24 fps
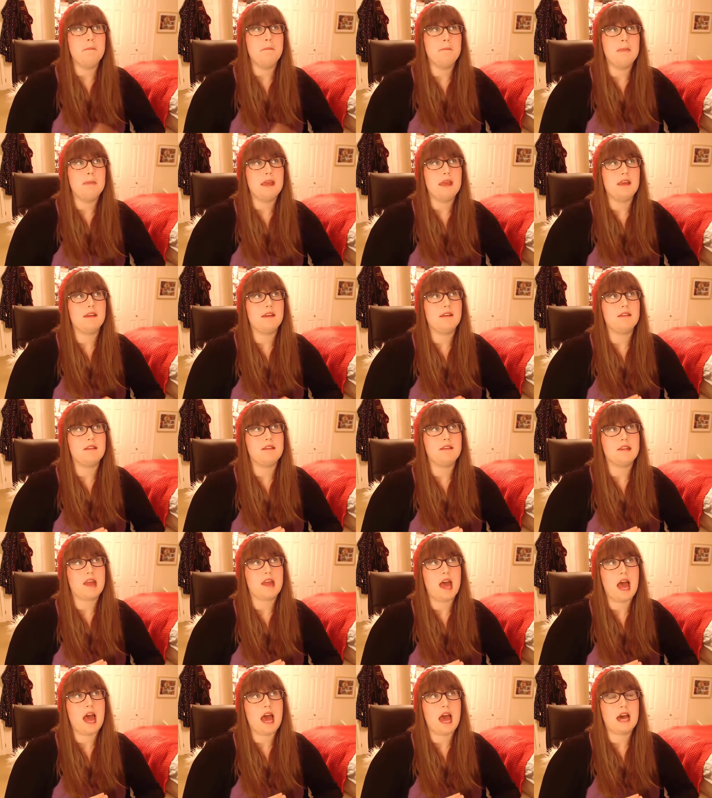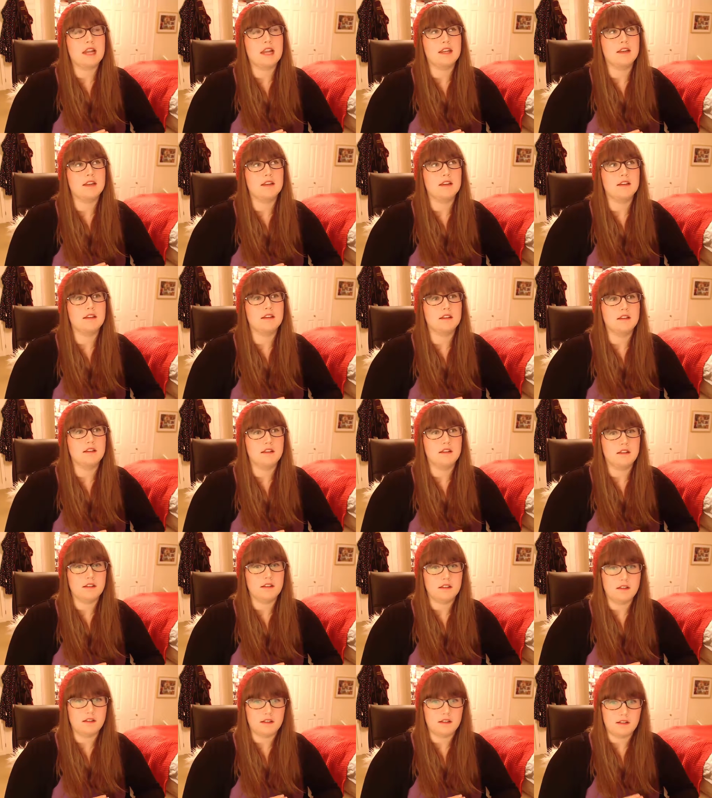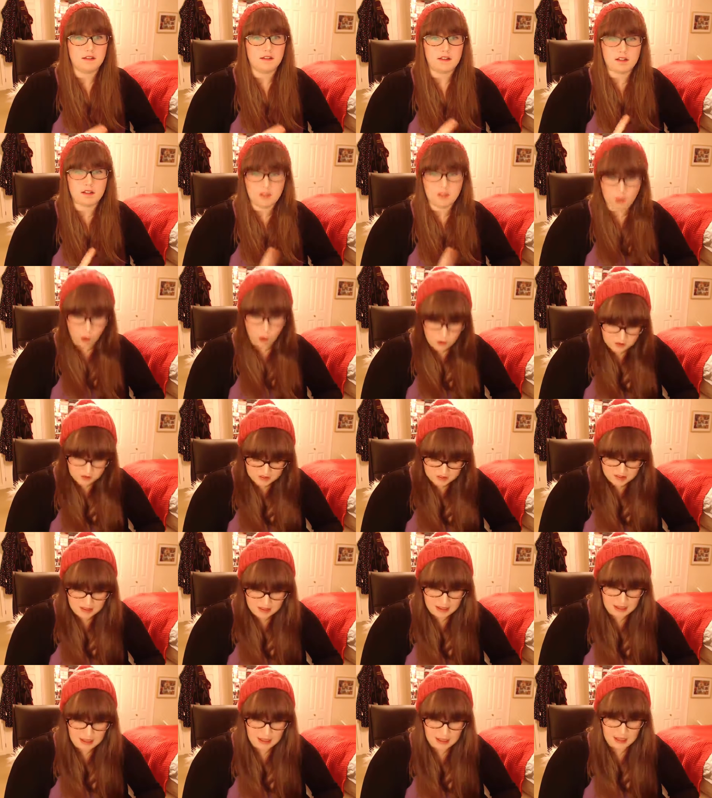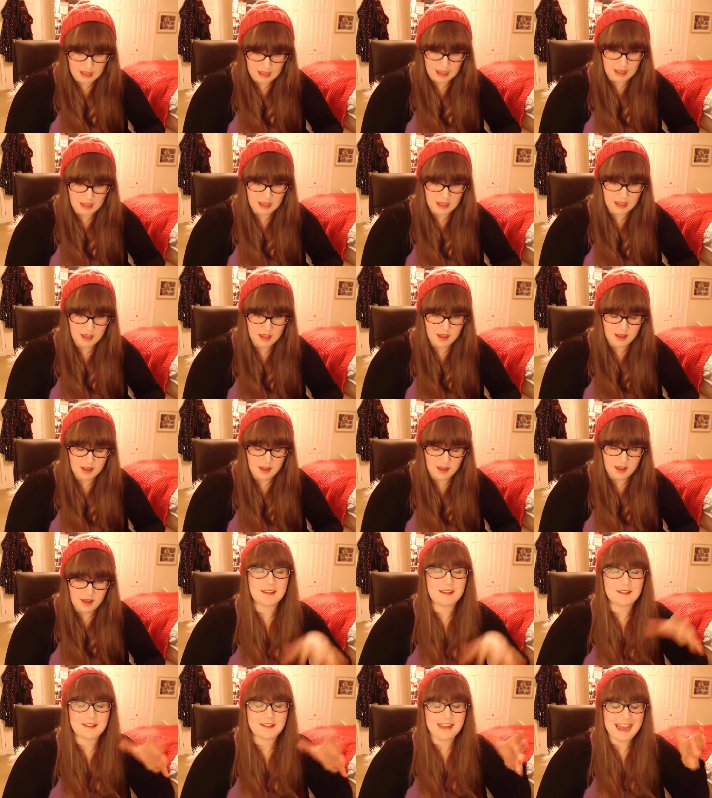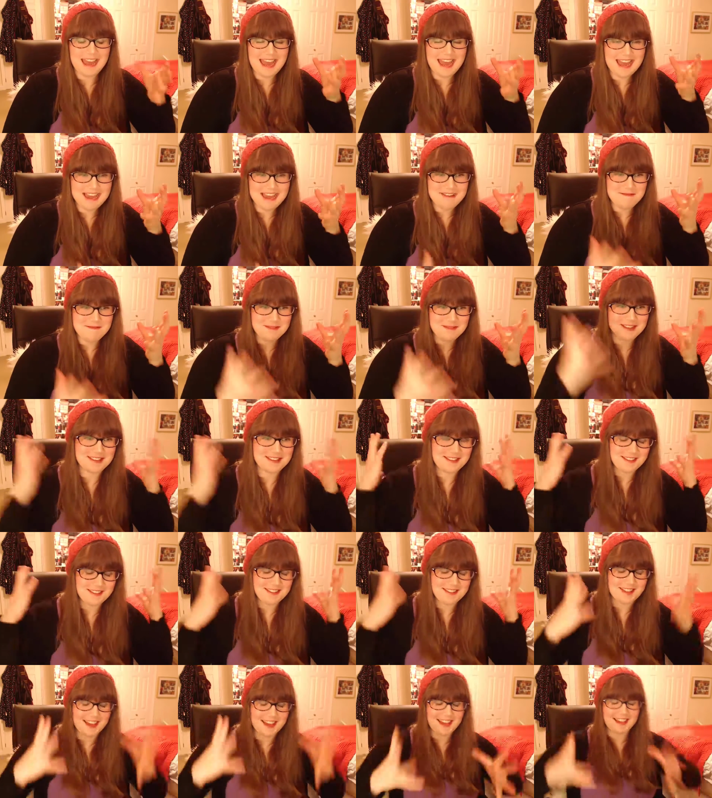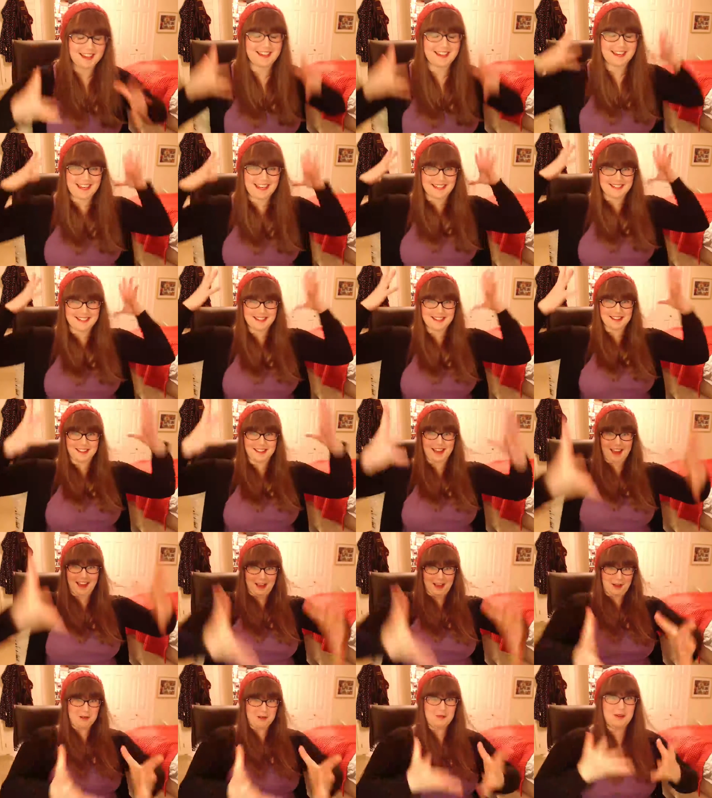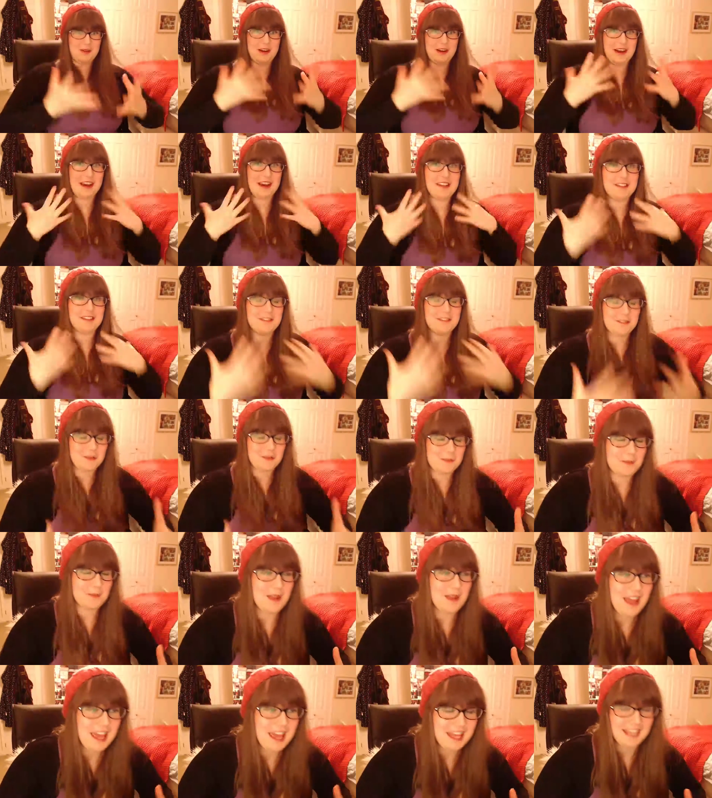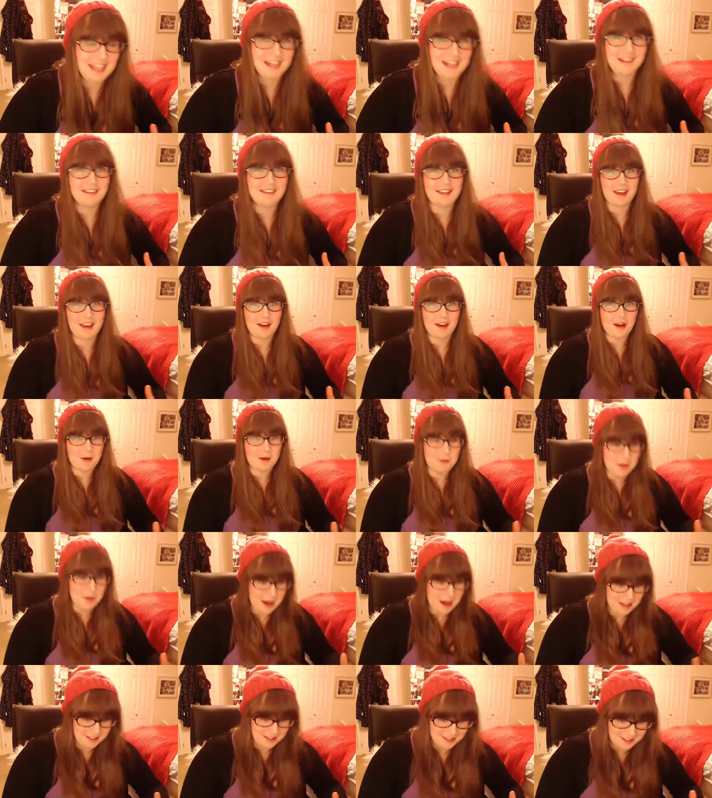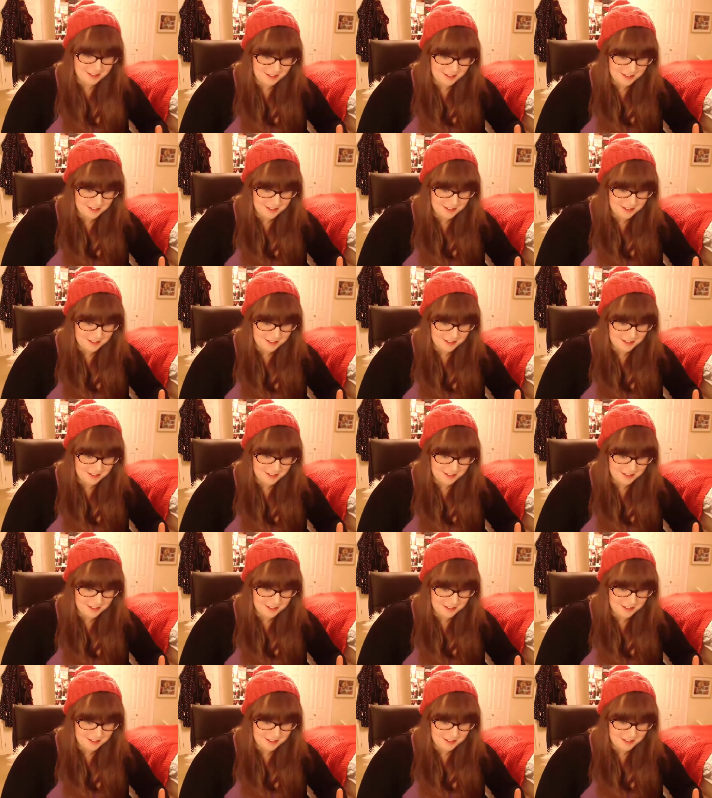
Minx and Doxy. Like this game, it just like I saw them playing and I was like, oh wow, this